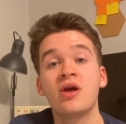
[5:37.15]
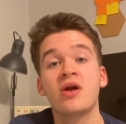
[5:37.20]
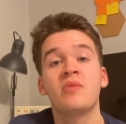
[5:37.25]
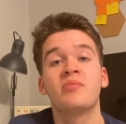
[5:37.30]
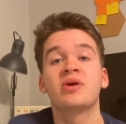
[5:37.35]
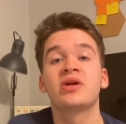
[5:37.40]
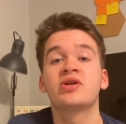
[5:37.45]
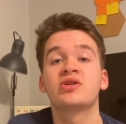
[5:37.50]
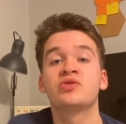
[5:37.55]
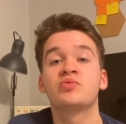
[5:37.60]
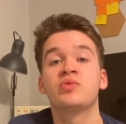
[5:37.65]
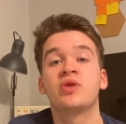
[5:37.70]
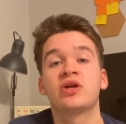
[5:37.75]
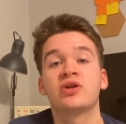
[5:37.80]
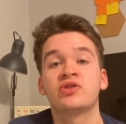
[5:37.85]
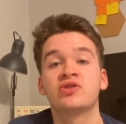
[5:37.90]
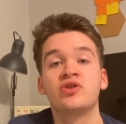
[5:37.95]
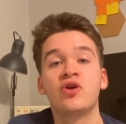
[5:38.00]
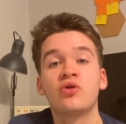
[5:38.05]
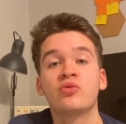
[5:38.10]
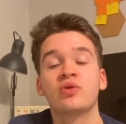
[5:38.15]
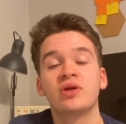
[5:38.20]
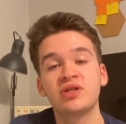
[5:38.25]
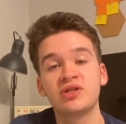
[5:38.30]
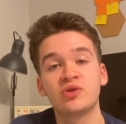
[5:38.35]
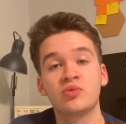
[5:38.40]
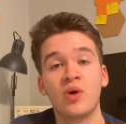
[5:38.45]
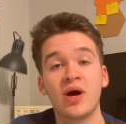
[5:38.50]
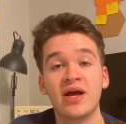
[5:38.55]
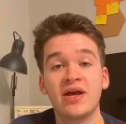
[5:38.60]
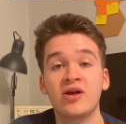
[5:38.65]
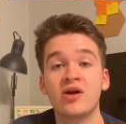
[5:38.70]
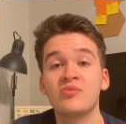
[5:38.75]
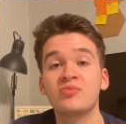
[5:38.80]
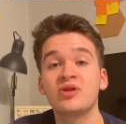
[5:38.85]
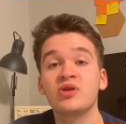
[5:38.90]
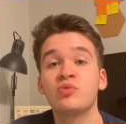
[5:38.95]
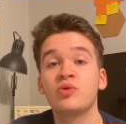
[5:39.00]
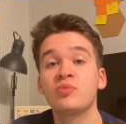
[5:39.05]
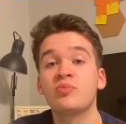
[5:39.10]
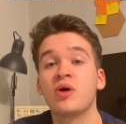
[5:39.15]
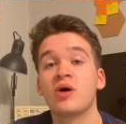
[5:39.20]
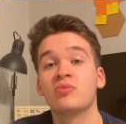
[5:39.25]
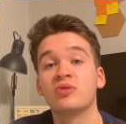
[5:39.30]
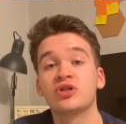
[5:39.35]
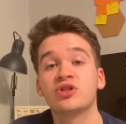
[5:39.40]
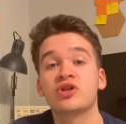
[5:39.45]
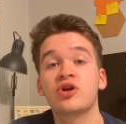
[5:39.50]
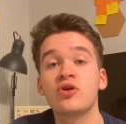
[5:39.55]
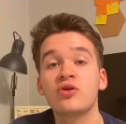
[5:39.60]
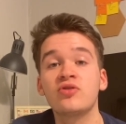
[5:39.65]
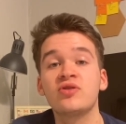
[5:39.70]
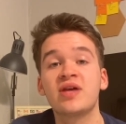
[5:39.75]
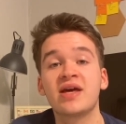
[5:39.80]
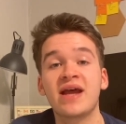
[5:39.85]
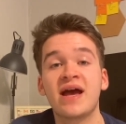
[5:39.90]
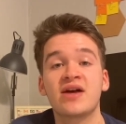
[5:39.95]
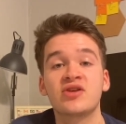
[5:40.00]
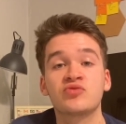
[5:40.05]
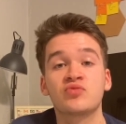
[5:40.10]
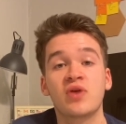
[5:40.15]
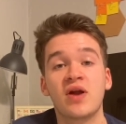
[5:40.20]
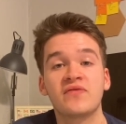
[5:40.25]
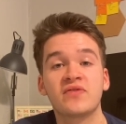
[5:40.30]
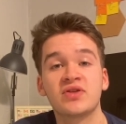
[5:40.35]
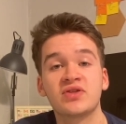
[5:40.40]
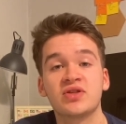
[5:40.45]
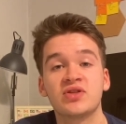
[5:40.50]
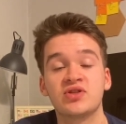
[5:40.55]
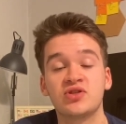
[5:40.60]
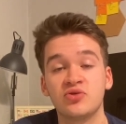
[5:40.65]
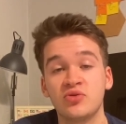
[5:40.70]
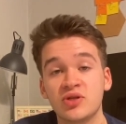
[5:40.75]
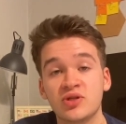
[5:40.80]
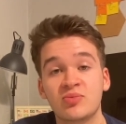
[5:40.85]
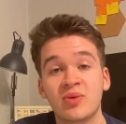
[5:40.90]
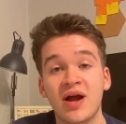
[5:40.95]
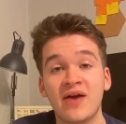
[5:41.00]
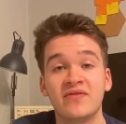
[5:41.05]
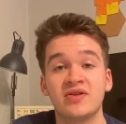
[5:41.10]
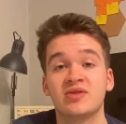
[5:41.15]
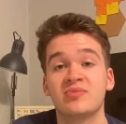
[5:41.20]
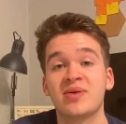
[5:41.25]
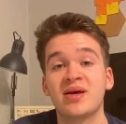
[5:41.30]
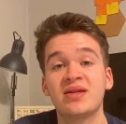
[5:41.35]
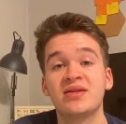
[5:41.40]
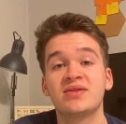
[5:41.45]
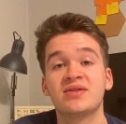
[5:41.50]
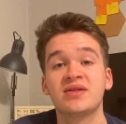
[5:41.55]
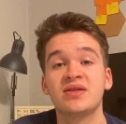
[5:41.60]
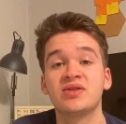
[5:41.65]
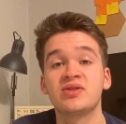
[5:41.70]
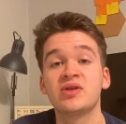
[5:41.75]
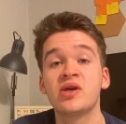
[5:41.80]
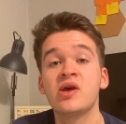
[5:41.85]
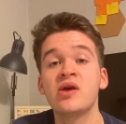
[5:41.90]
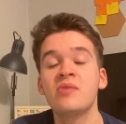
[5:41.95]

because there is no reason why a company would publish code that has references to its private dependencies